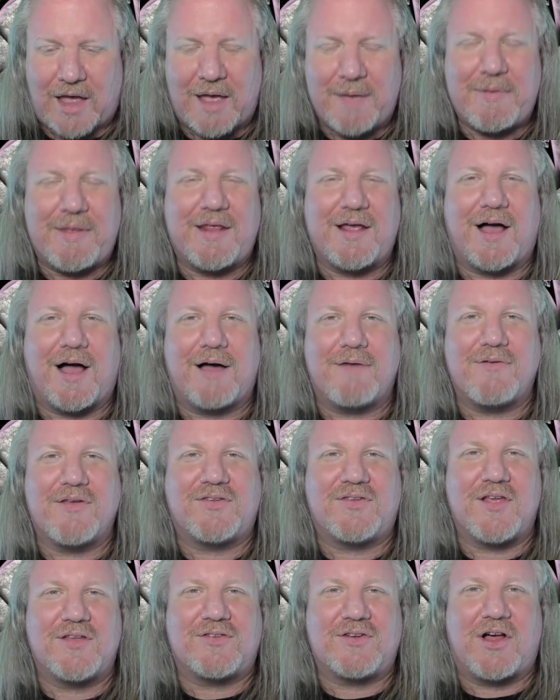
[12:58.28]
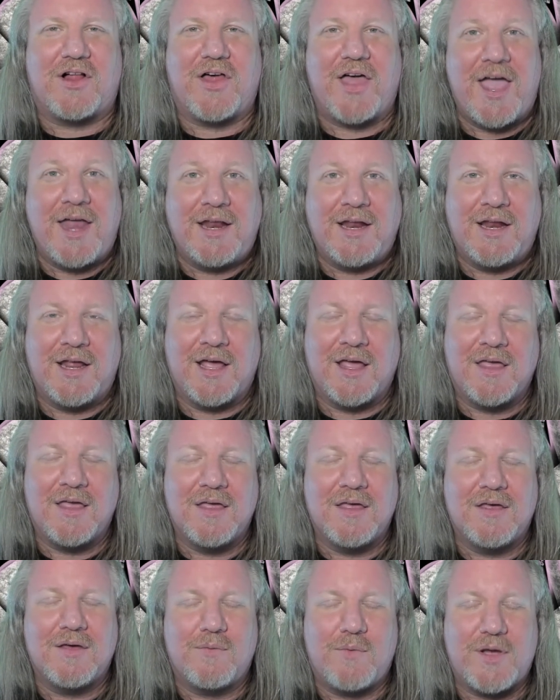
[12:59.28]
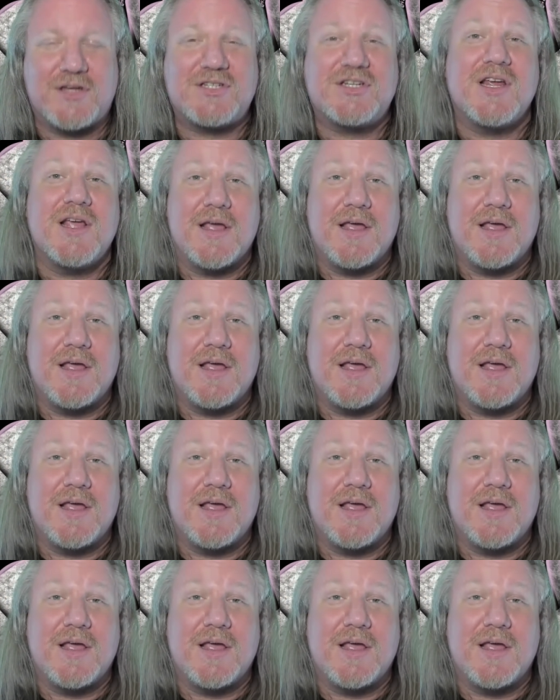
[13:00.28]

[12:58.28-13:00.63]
mean, obviously, it's all editing, which